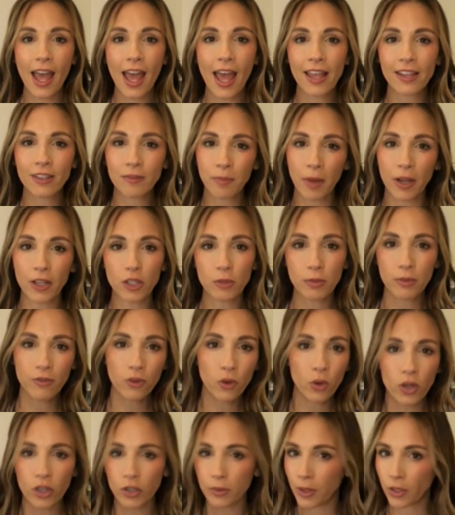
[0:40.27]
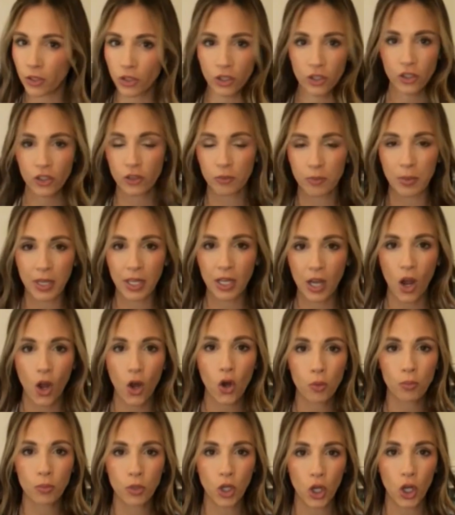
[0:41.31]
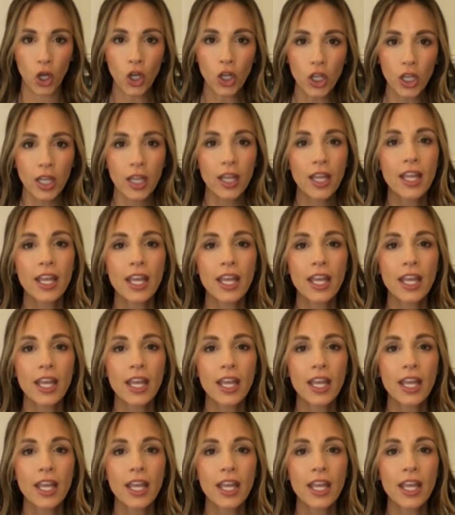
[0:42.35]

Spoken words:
as much before, especially just being a home cook,